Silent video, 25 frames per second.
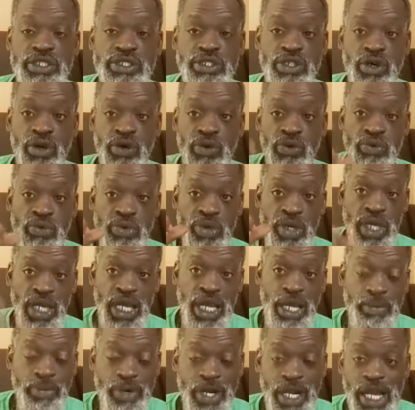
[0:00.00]
So
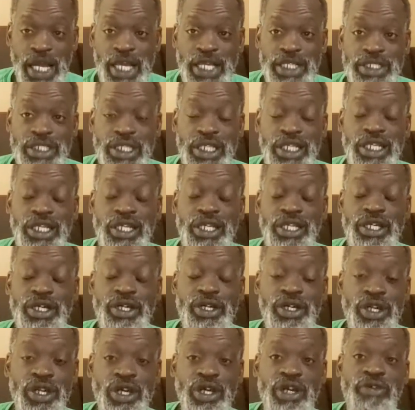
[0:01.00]
I'm constantly
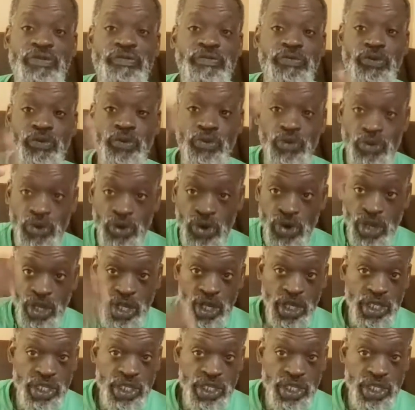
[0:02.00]
looking for